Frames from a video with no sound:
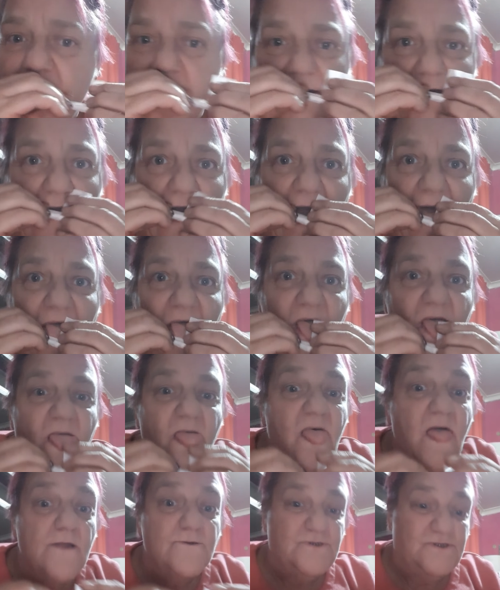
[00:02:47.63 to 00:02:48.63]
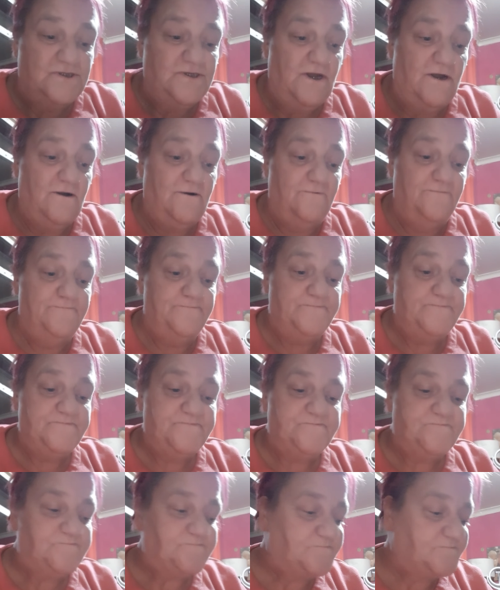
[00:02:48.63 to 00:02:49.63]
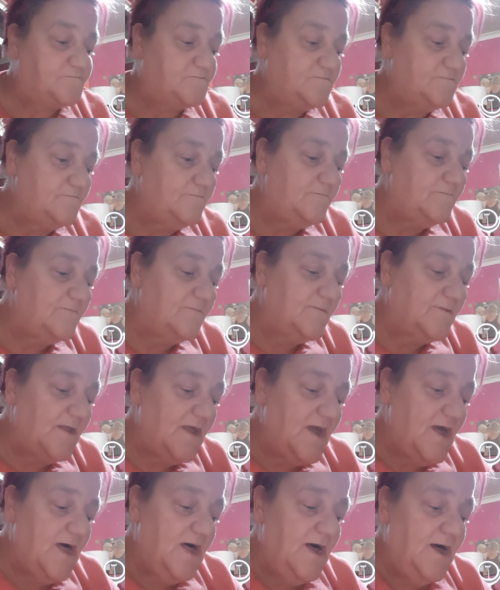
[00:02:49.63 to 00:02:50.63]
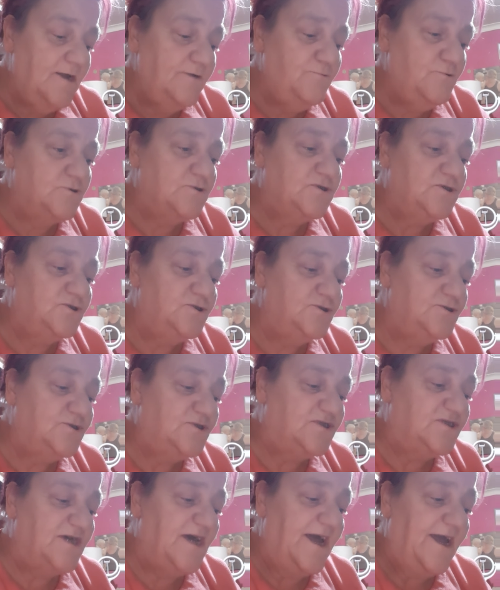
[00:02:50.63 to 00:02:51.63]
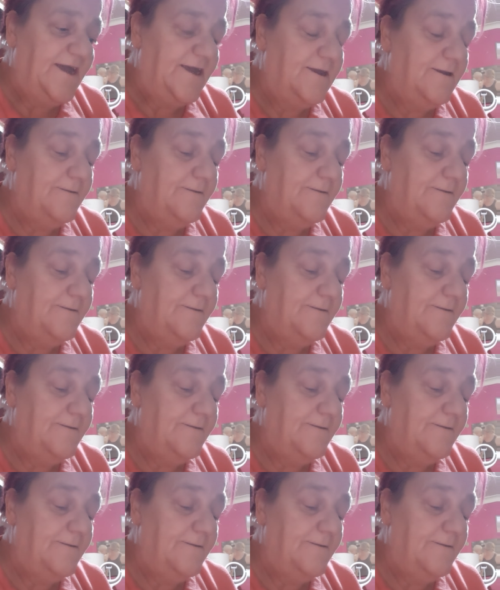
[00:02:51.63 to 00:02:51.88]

Yeah, so I want to just say,